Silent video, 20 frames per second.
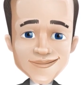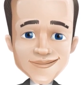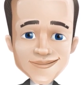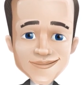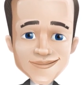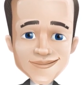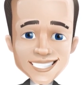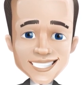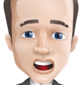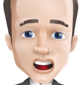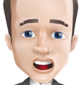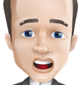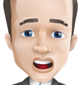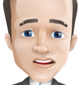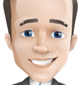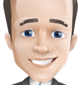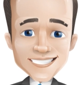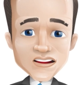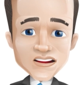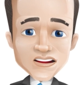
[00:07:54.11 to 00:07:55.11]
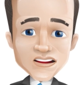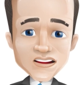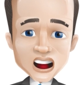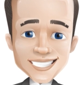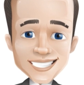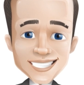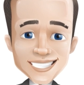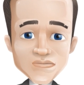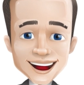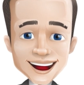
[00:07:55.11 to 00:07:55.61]
The broker should not only
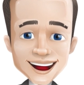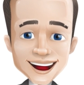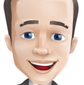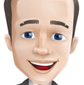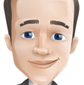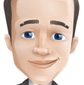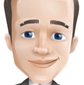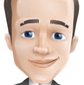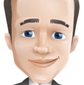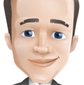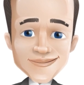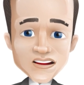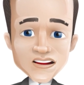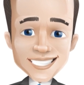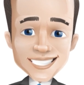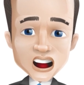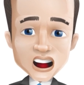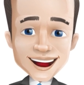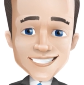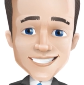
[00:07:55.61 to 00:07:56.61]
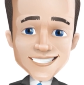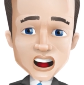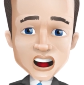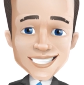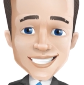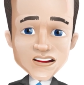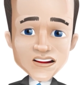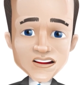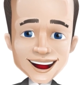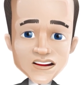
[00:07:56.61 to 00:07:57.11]
provide requests like
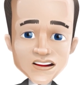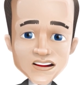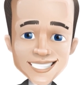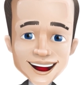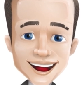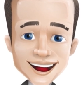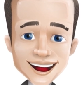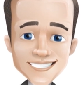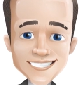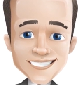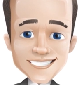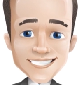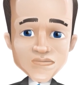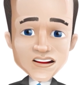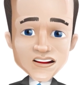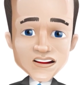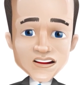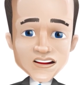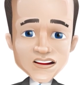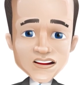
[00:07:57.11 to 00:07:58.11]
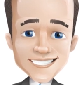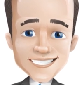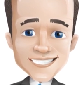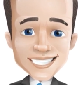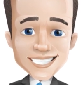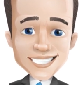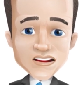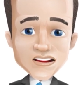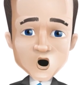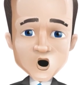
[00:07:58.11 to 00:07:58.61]
direct access to markets, but
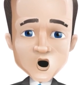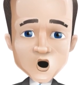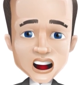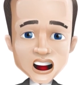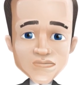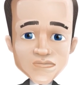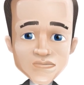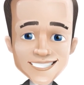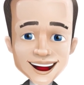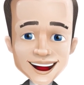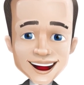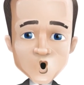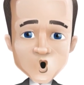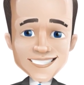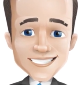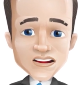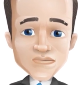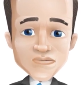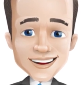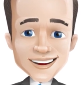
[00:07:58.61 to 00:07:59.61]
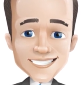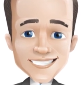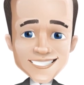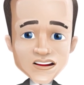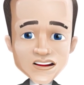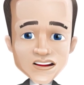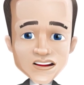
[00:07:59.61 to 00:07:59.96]
also competitive commissions.